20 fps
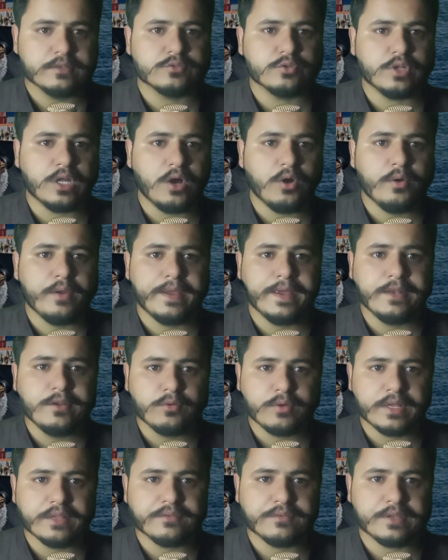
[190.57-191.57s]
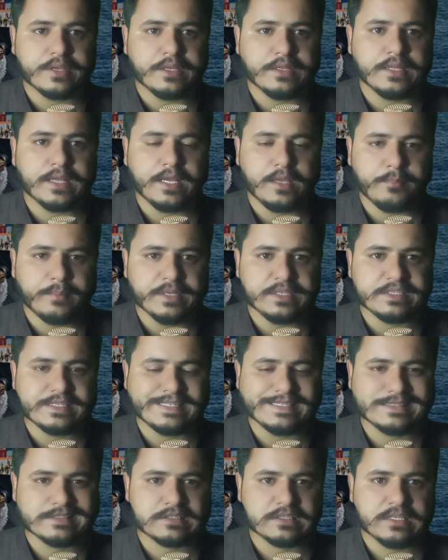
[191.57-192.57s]
now here you can see the image
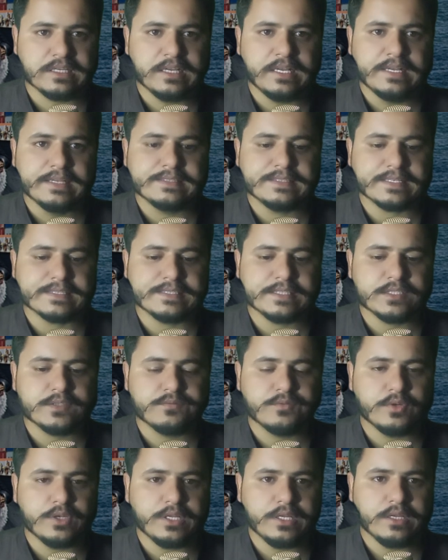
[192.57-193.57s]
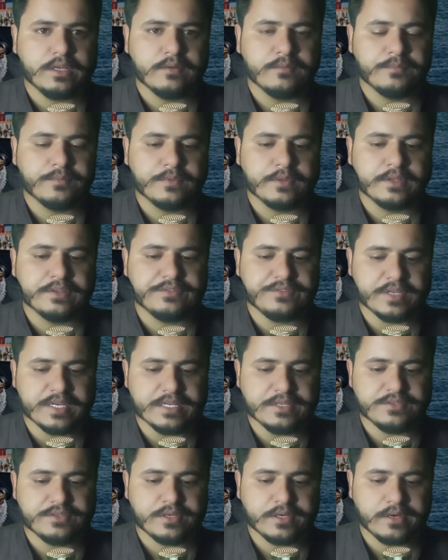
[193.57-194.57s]
is successfully
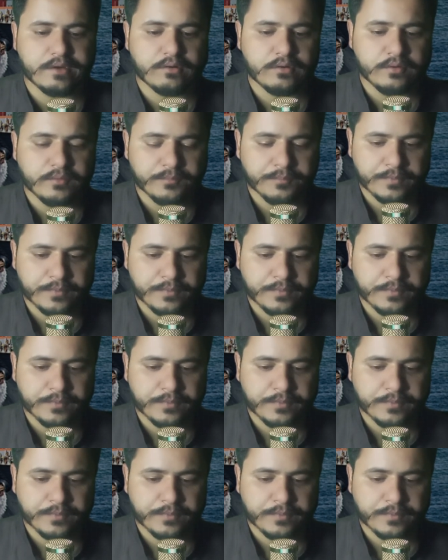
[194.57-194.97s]
changed here.